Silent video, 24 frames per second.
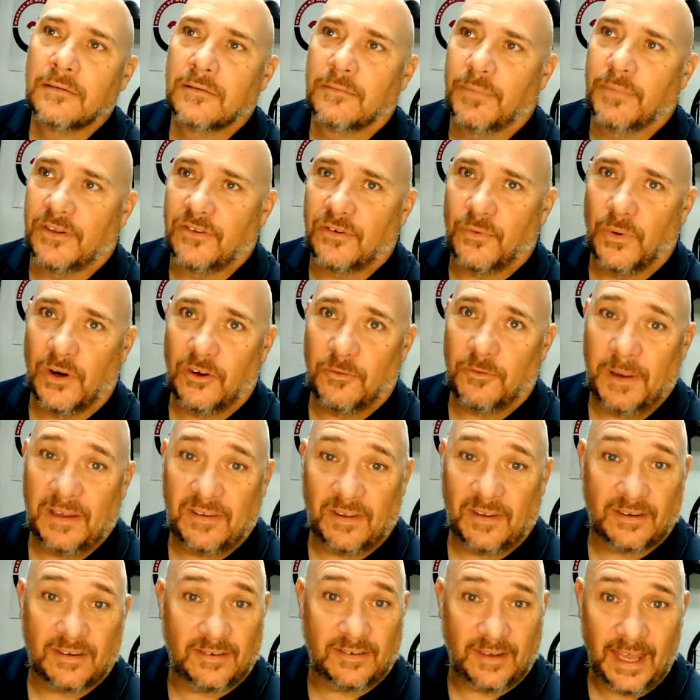but Squarespace
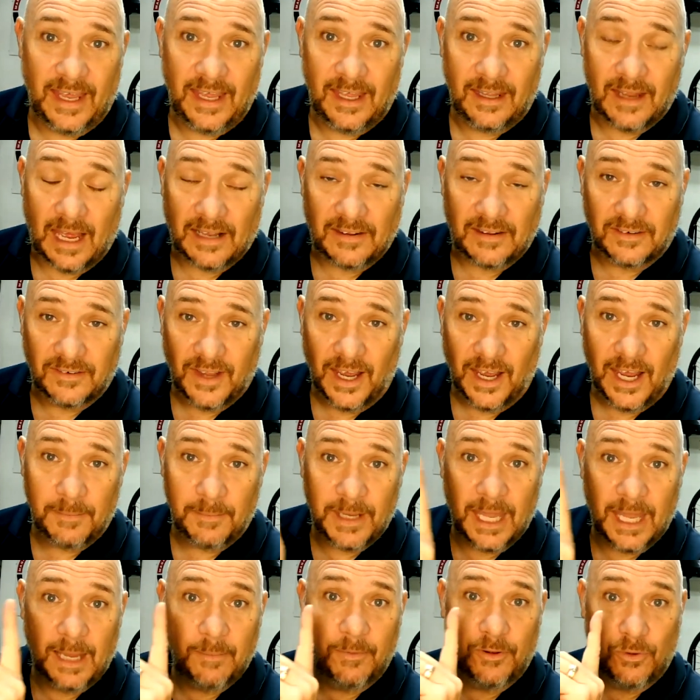at the time
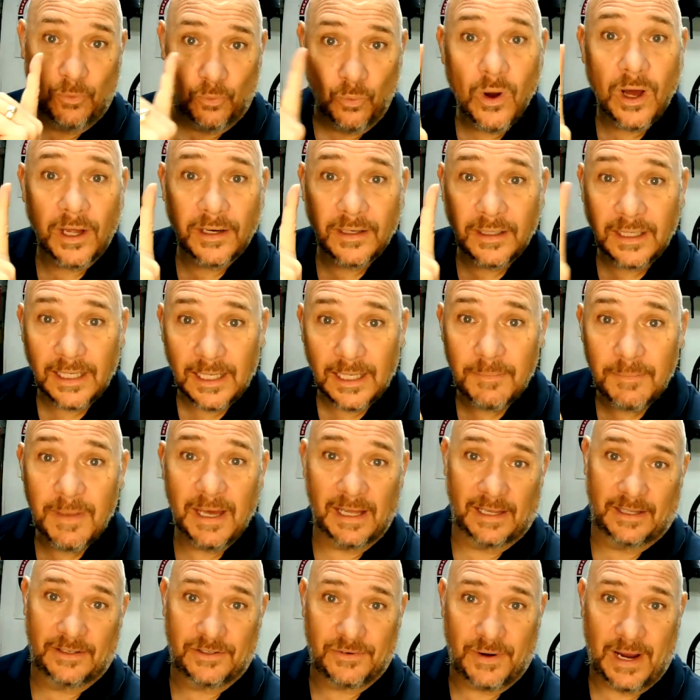came with one
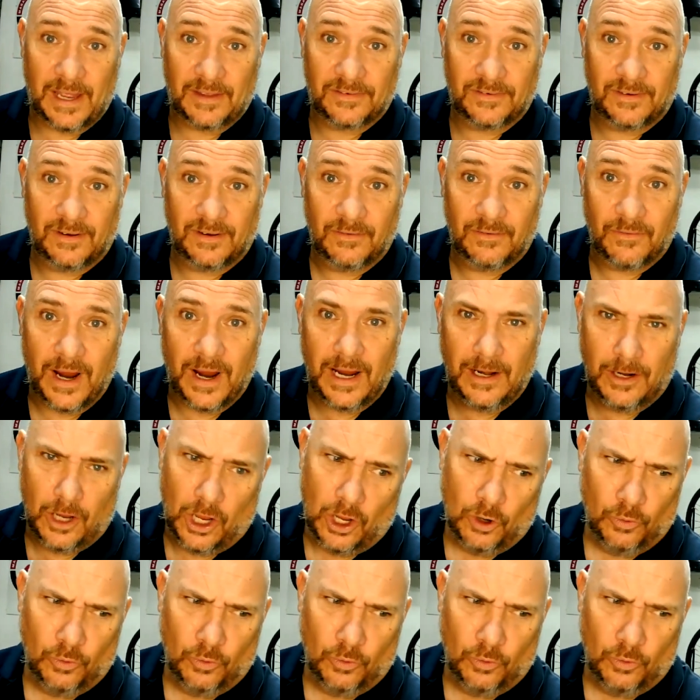email address, right?